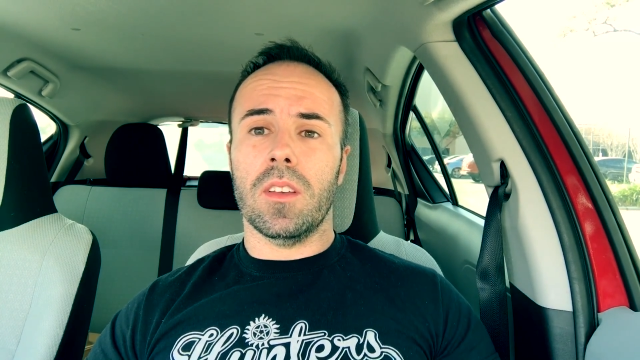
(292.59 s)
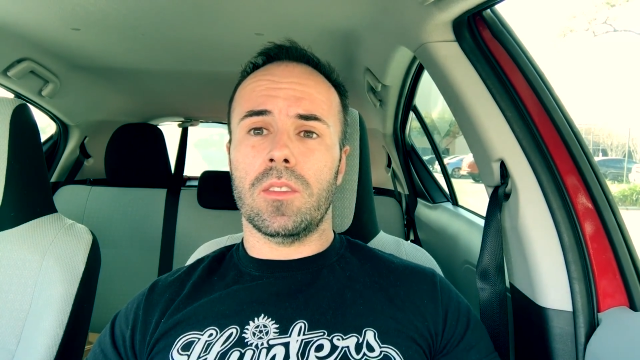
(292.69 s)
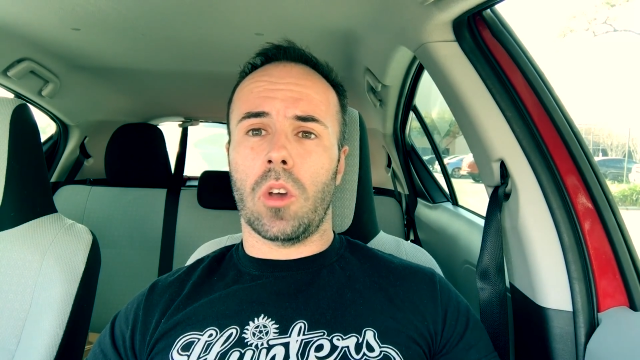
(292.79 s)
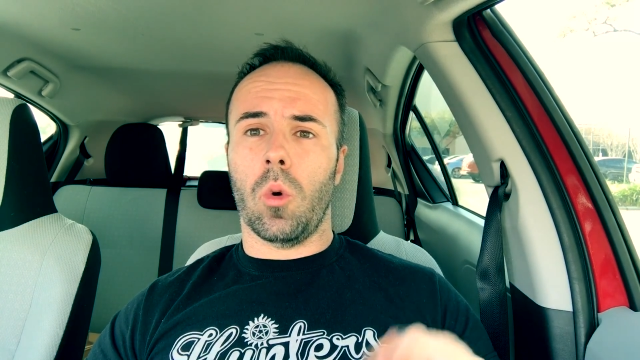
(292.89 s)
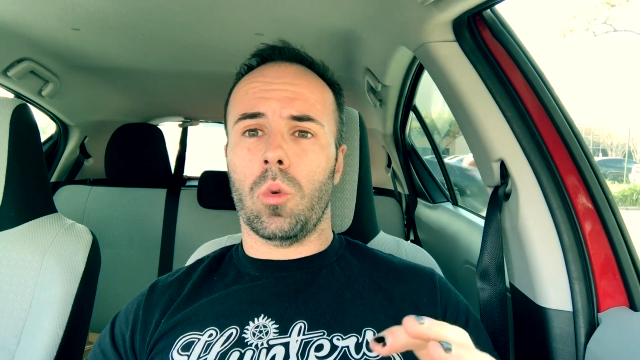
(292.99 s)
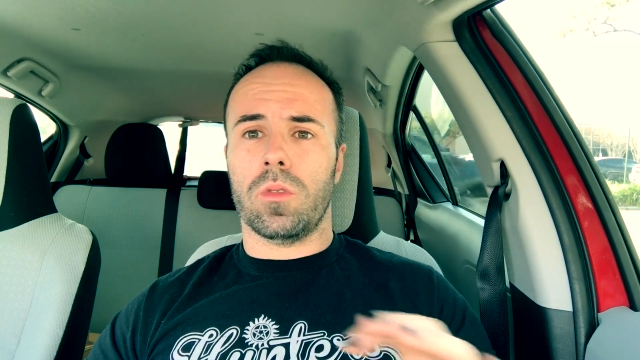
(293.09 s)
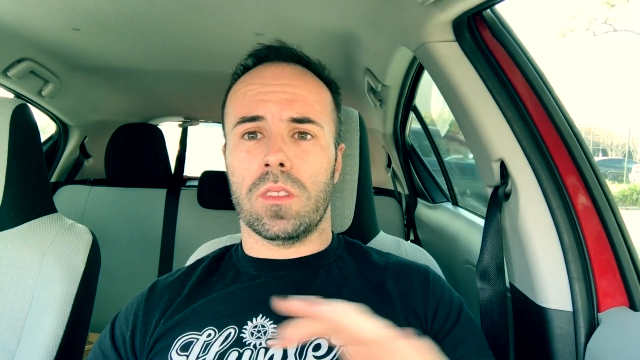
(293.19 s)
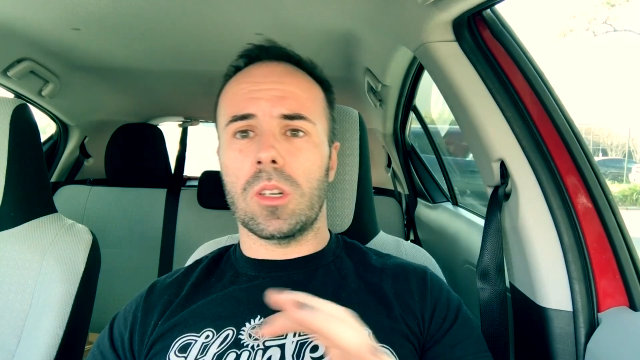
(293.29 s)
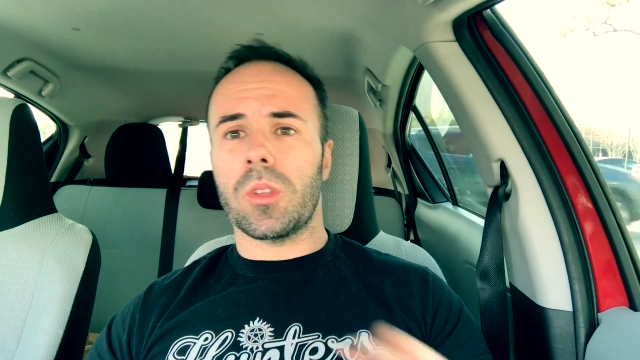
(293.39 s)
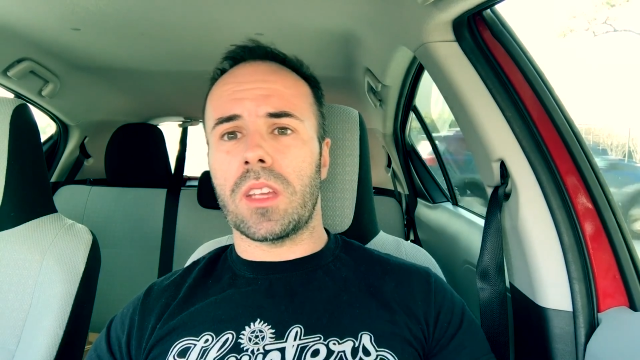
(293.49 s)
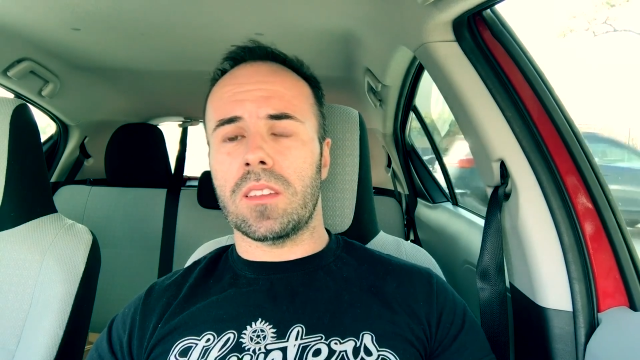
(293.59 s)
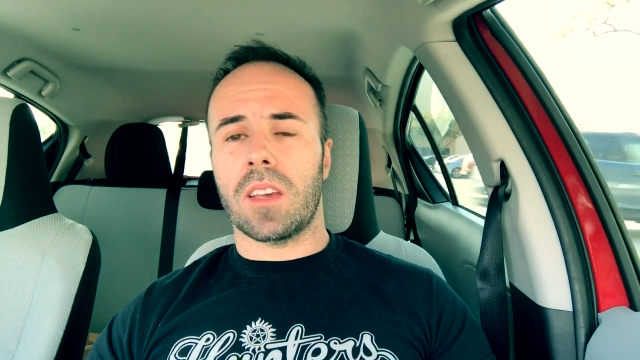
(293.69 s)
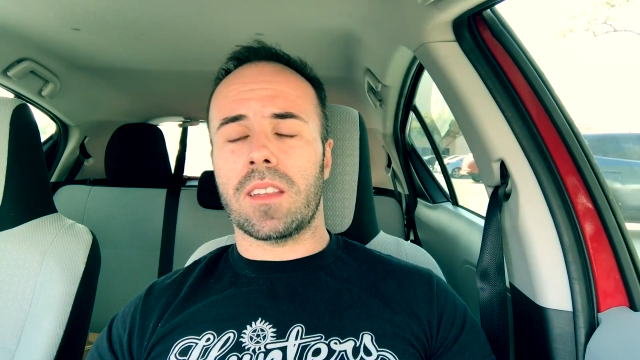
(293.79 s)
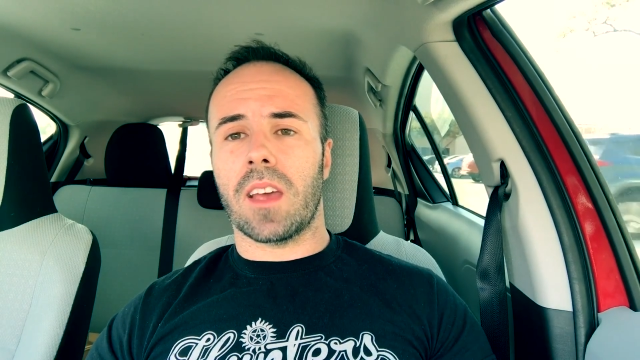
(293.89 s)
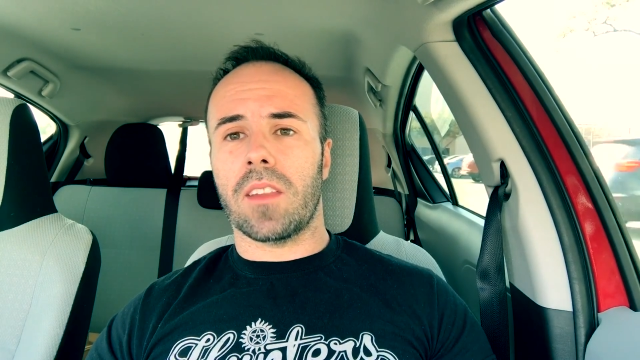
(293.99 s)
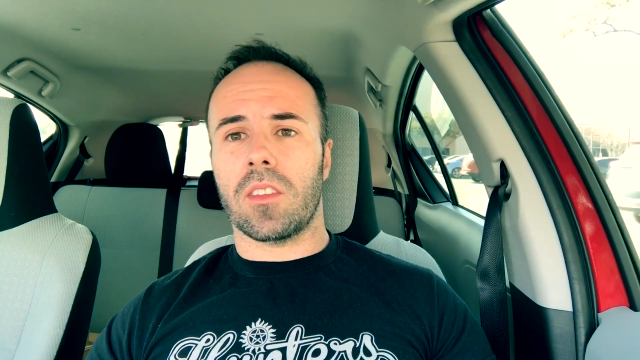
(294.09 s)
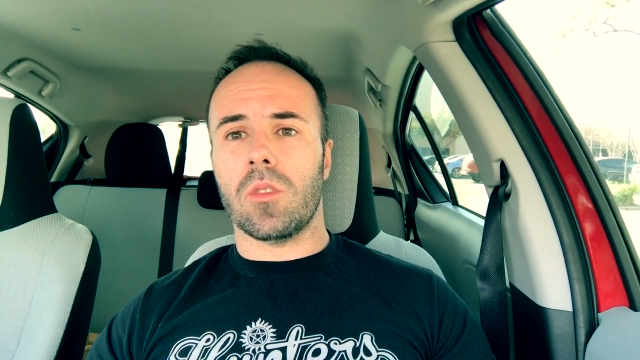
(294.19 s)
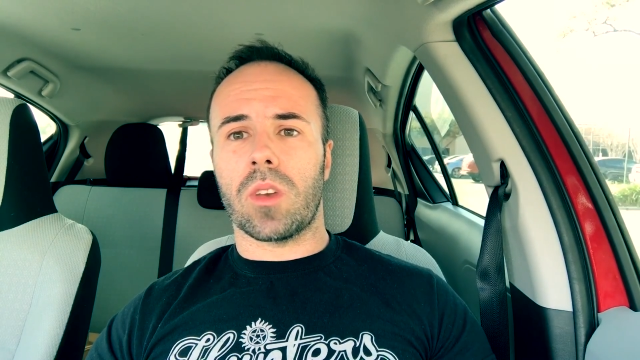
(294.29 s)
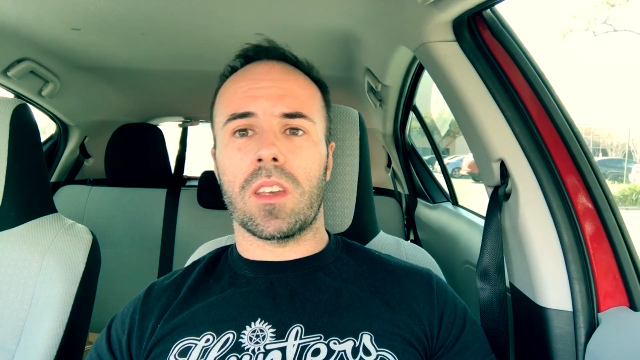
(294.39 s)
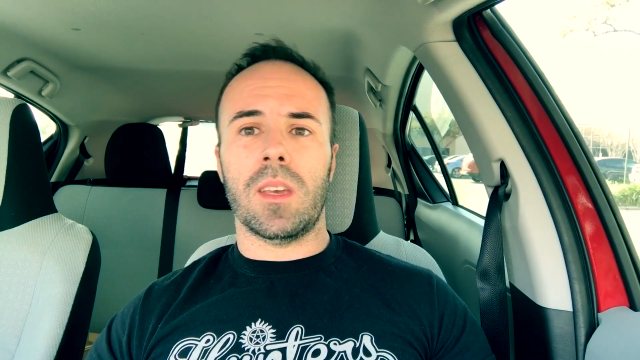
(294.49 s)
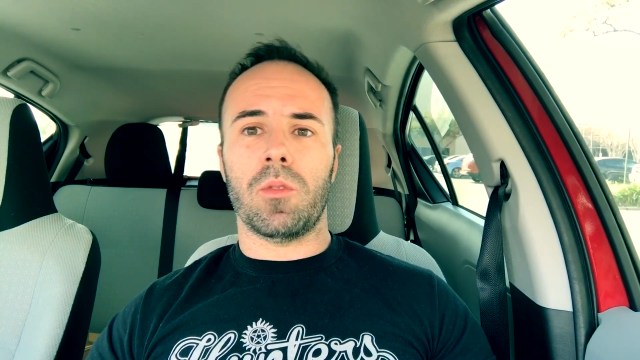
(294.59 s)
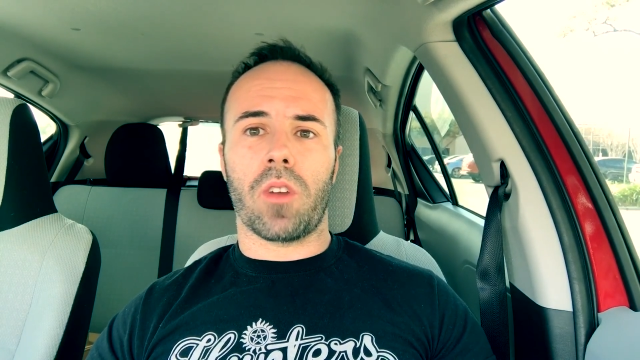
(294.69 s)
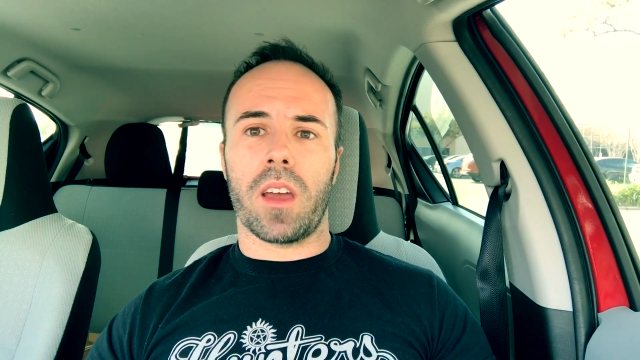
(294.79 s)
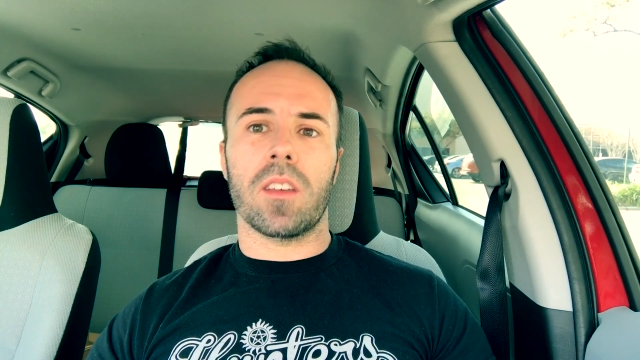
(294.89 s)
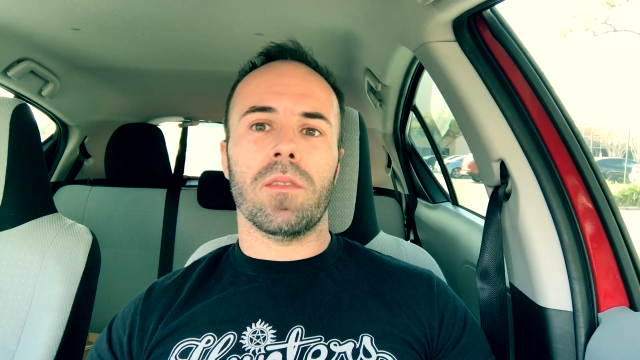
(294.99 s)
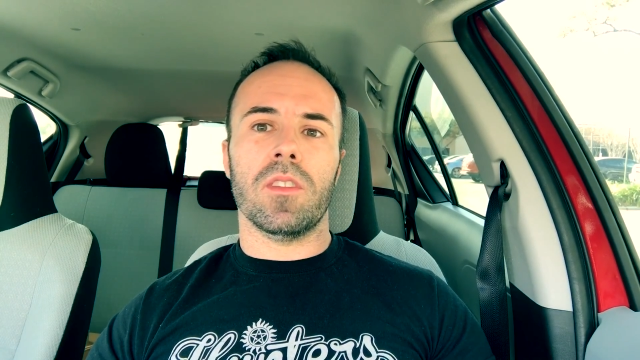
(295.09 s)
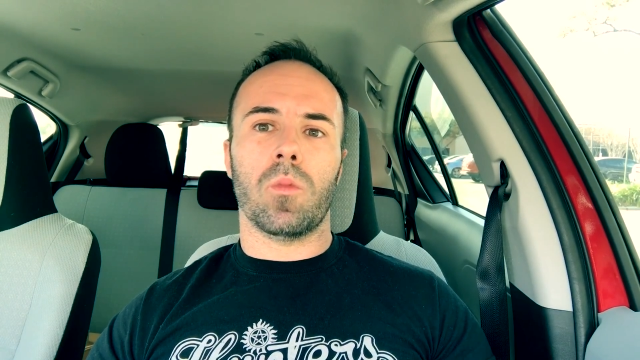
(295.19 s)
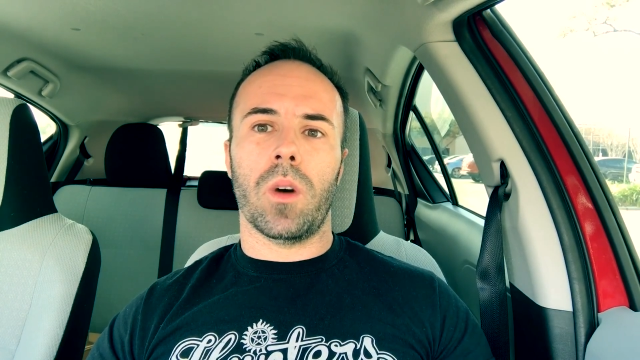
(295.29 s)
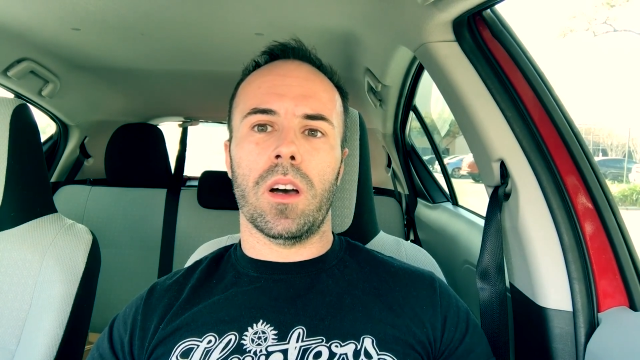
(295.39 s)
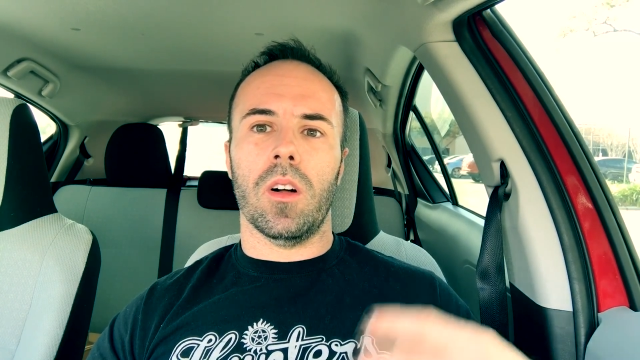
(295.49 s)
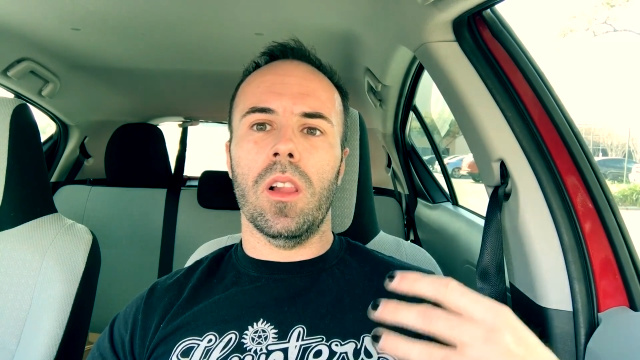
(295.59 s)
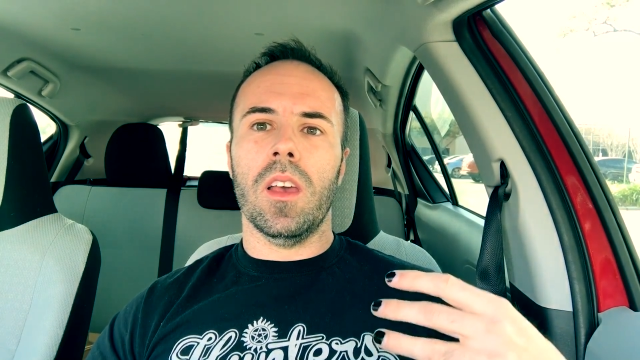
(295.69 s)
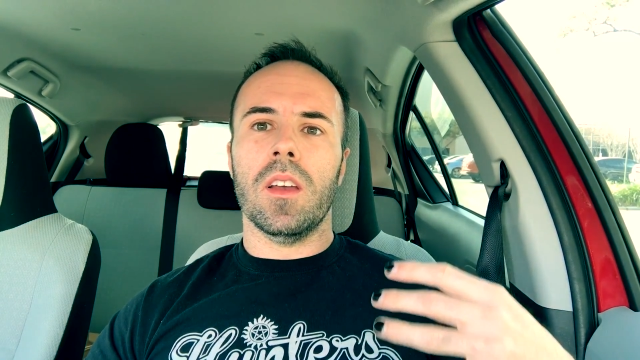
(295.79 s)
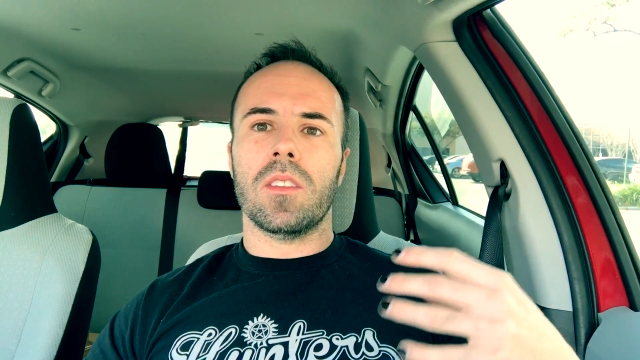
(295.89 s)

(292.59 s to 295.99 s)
So little things like that you can keep track of as well